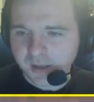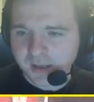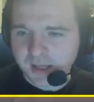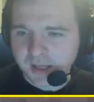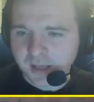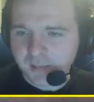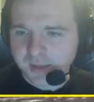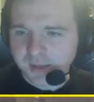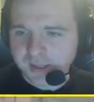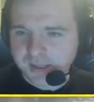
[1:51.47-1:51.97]

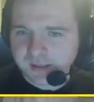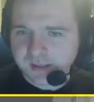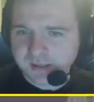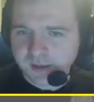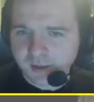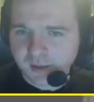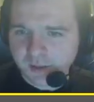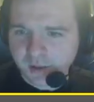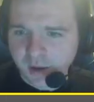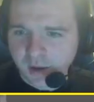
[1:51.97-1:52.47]
keep this
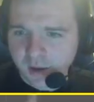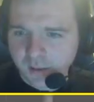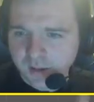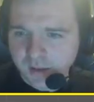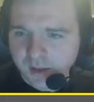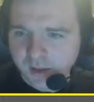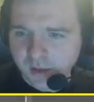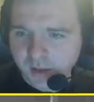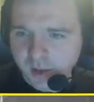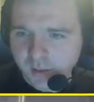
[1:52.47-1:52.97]
going
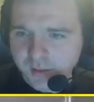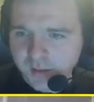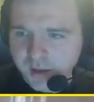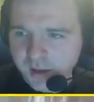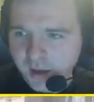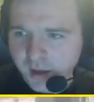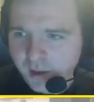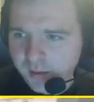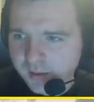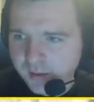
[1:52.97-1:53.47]
and going and
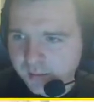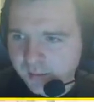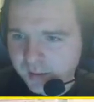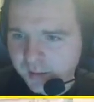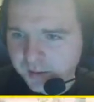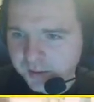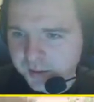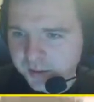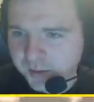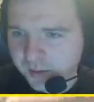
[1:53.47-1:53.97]
going,
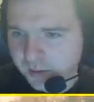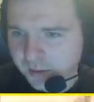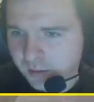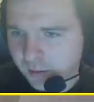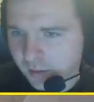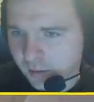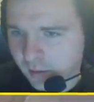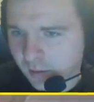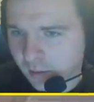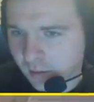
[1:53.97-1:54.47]
which...
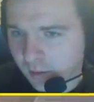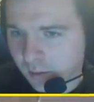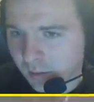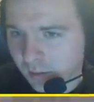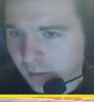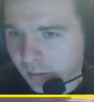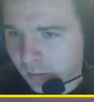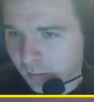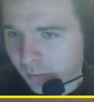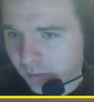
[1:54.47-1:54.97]

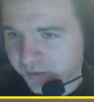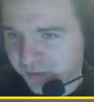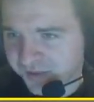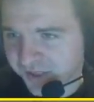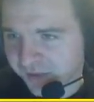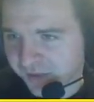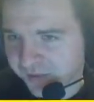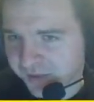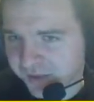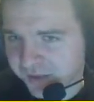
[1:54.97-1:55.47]
we'll just
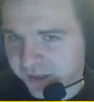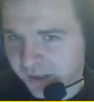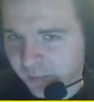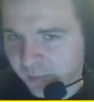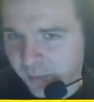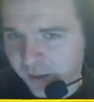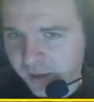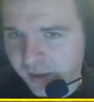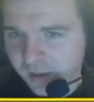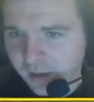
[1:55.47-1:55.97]
have to see if
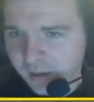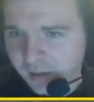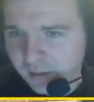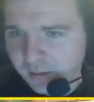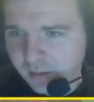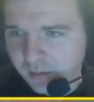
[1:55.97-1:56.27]
we can.